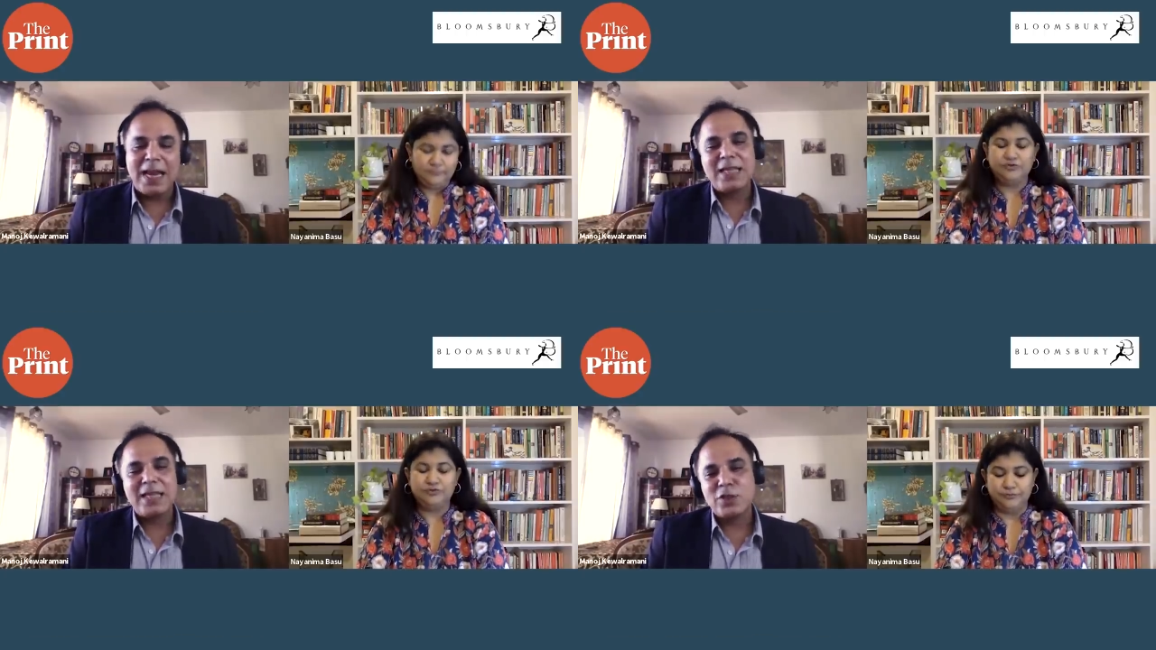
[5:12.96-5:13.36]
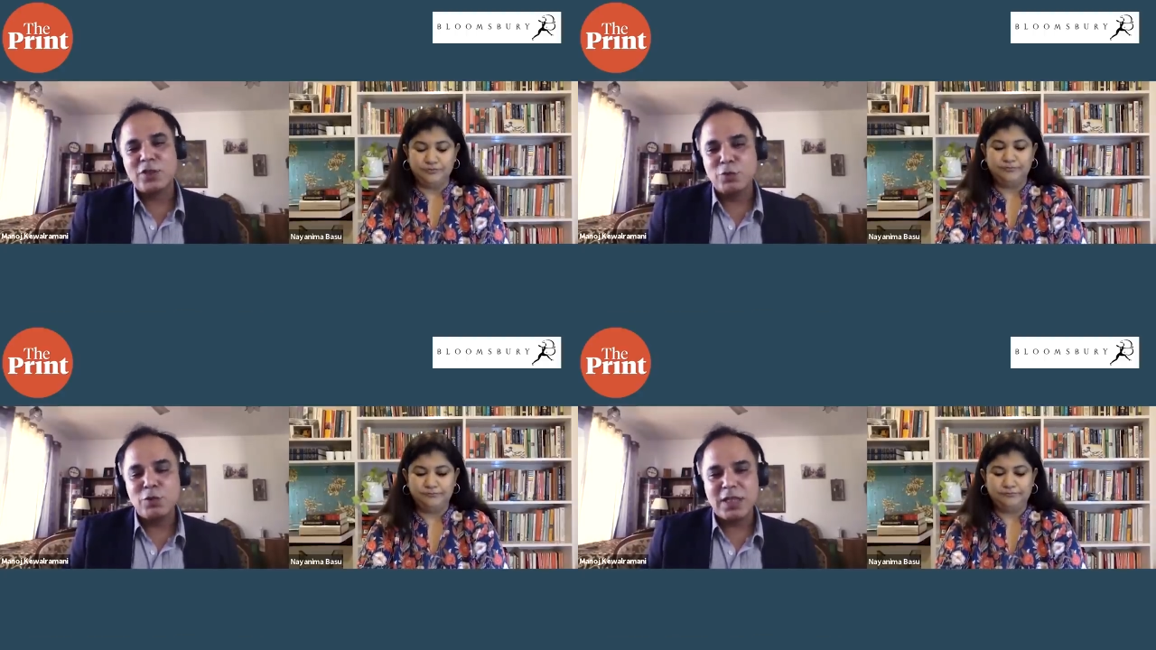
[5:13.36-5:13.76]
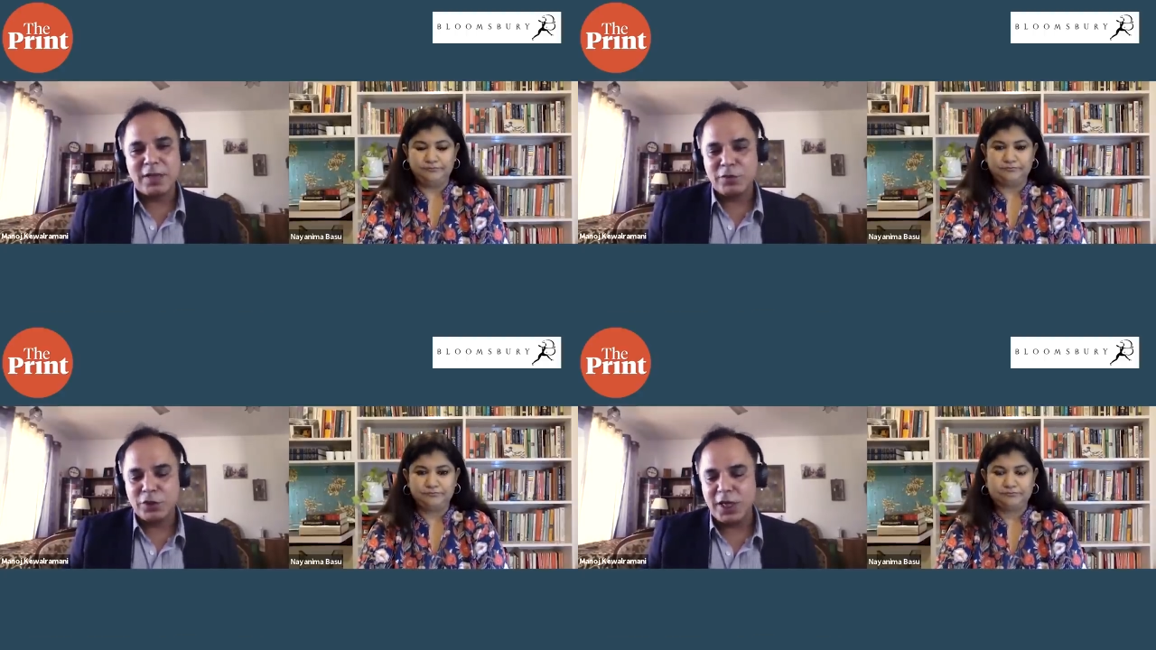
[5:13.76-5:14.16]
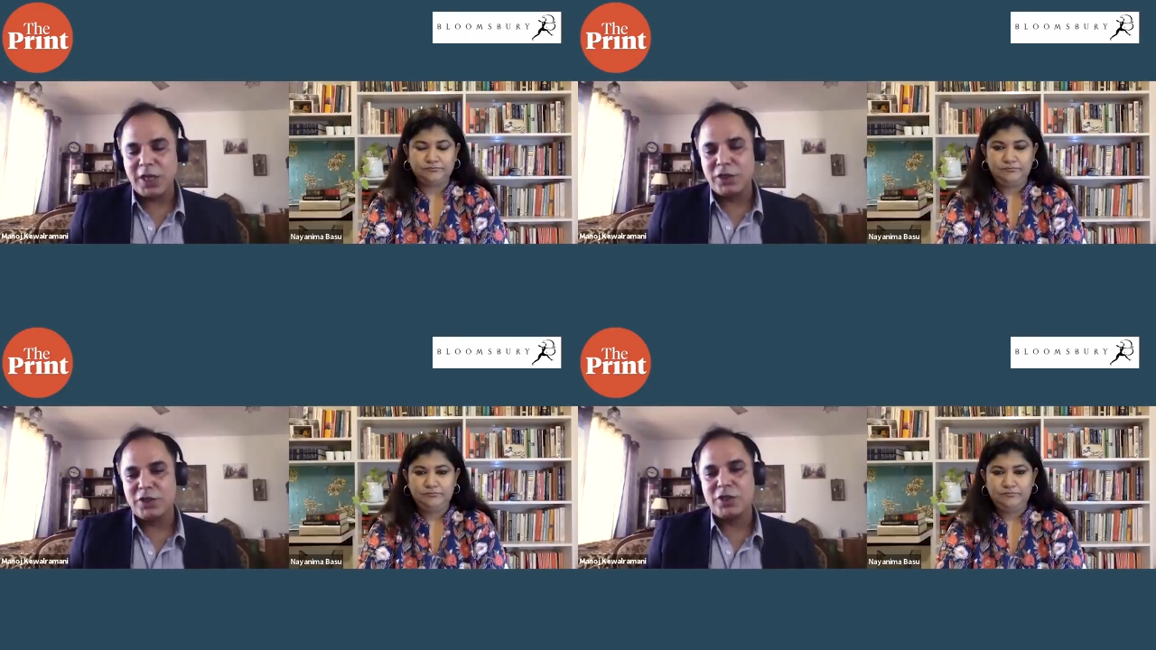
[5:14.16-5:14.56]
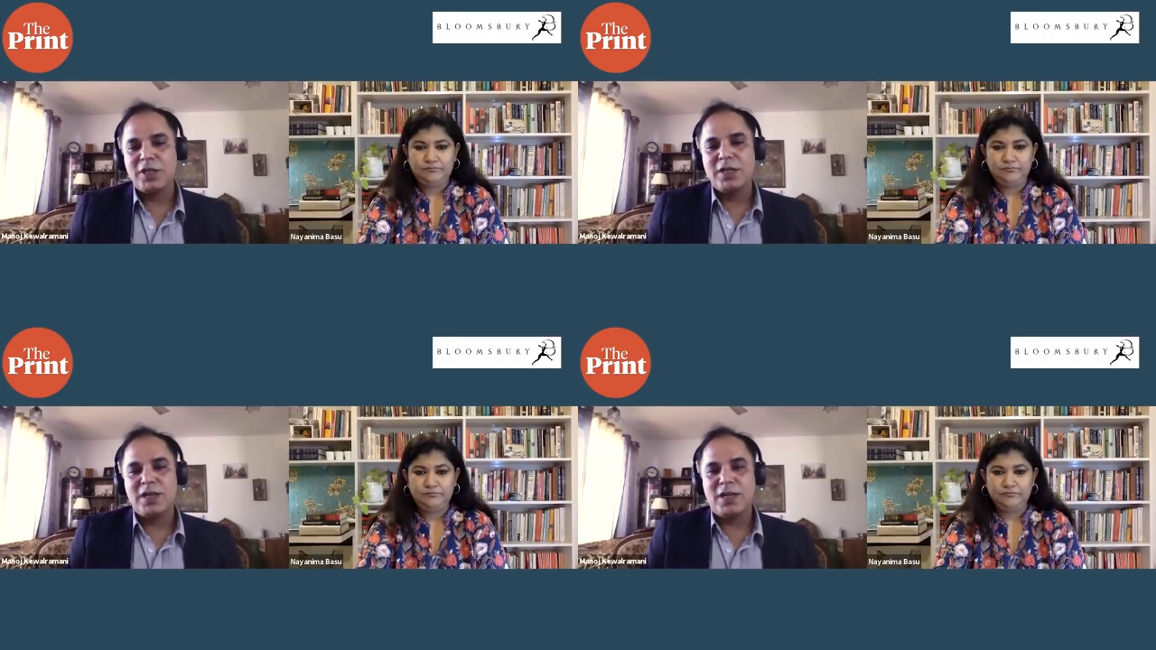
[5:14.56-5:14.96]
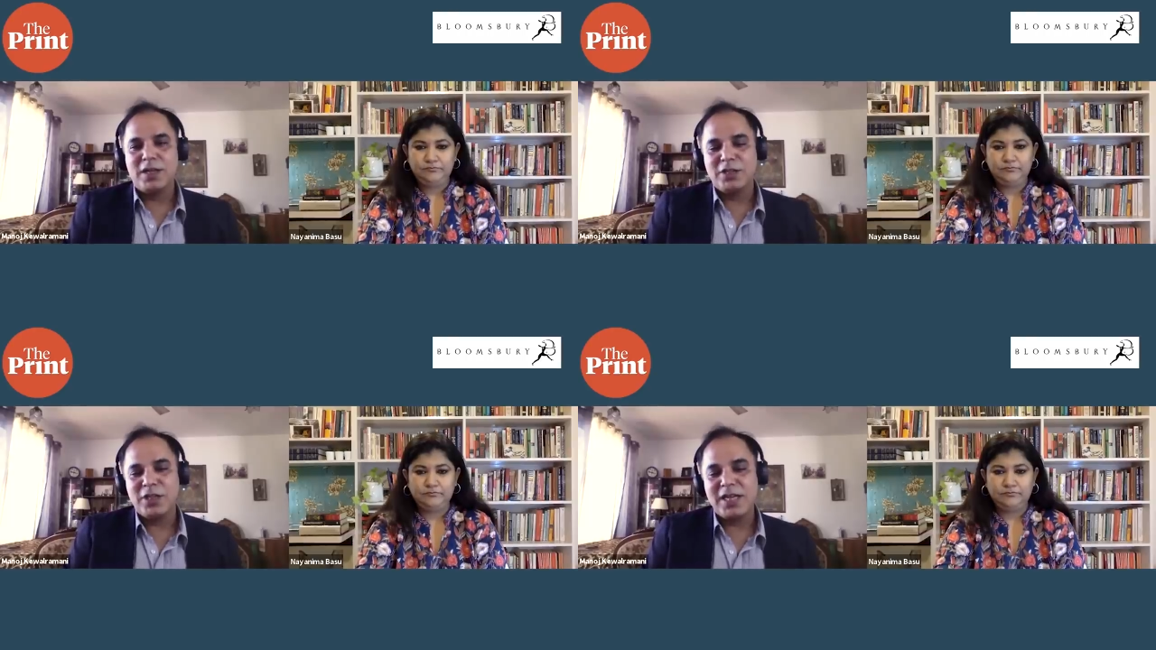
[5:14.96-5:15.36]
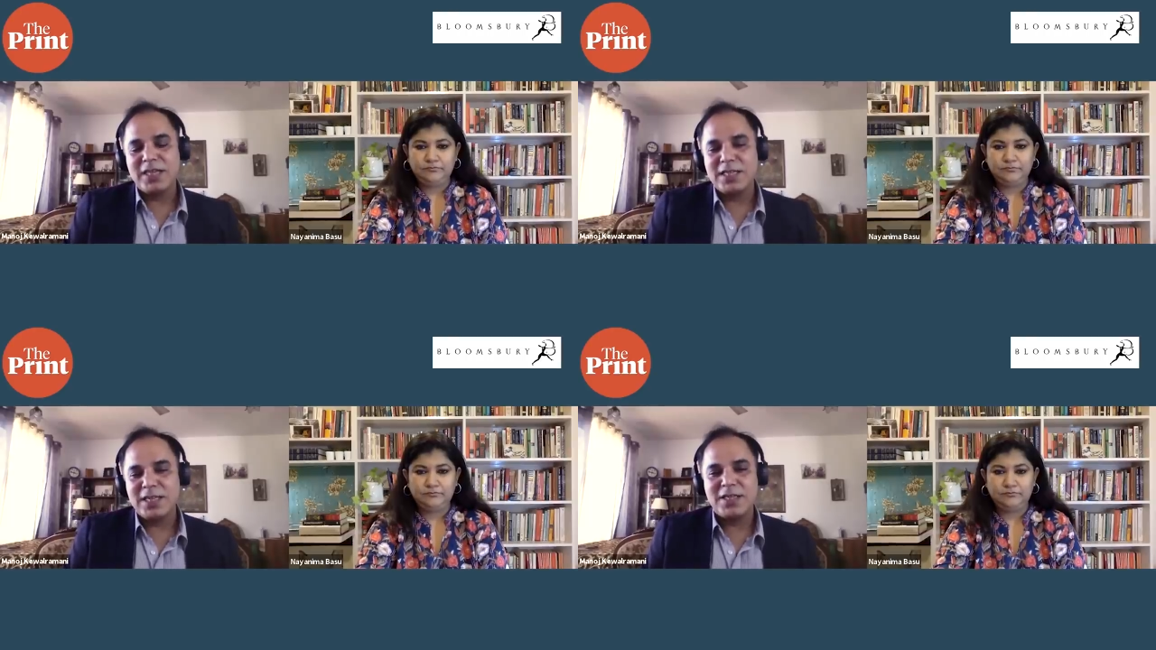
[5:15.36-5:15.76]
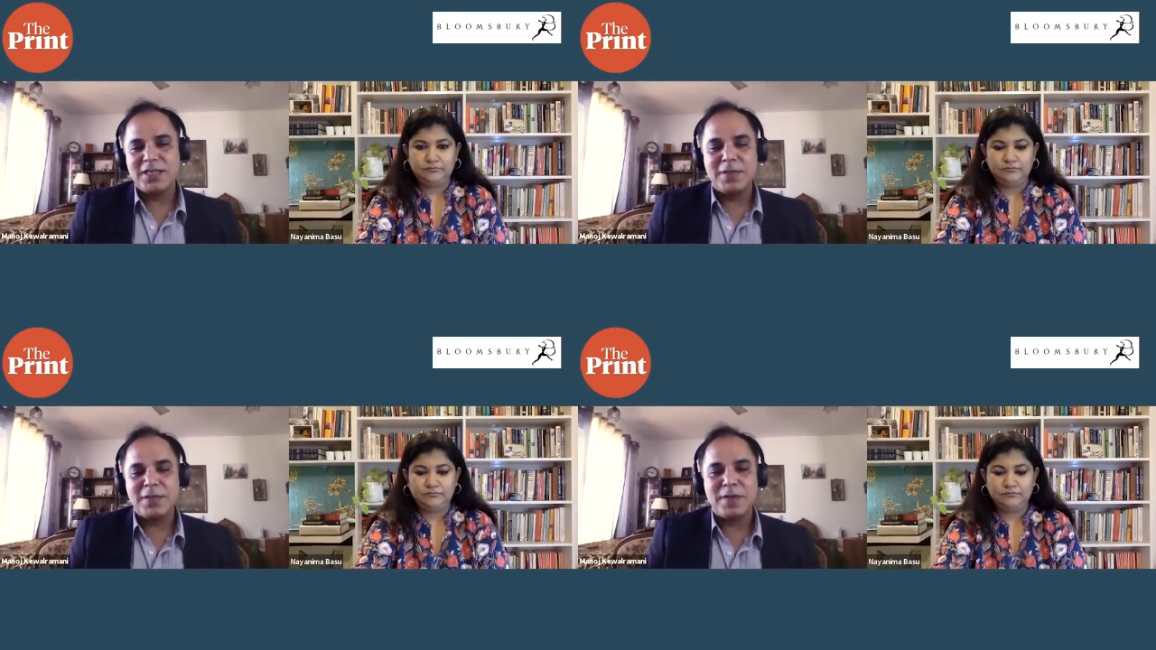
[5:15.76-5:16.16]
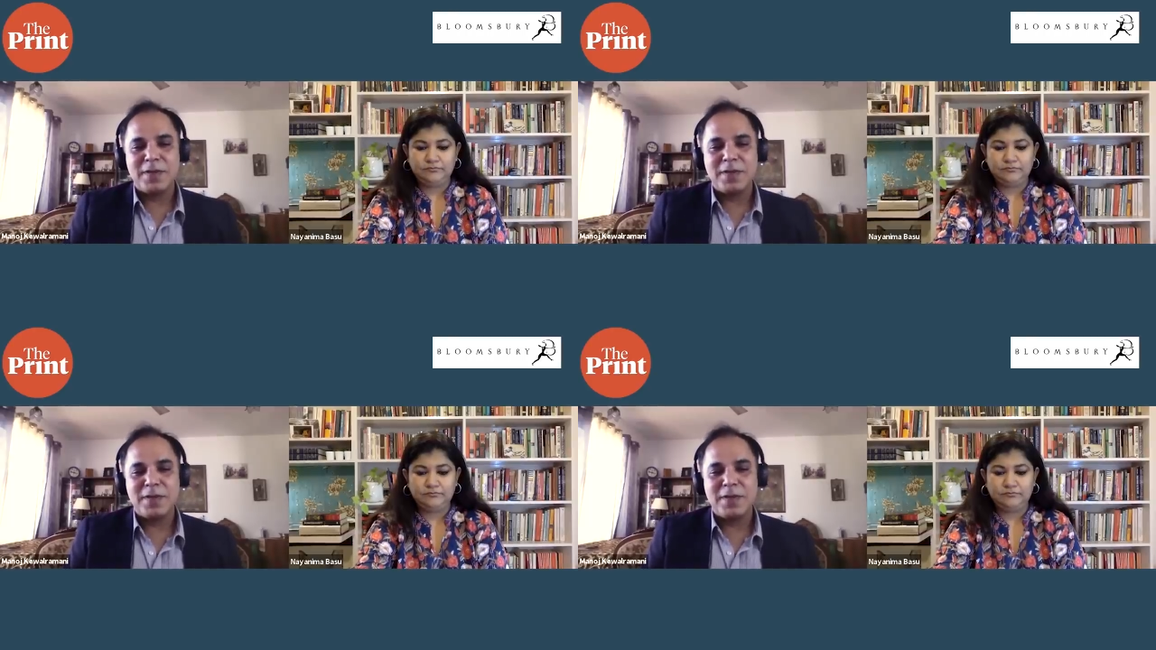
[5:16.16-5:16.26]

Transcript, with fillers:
Speaker 1: And as tools have changed, the Chinese leadership has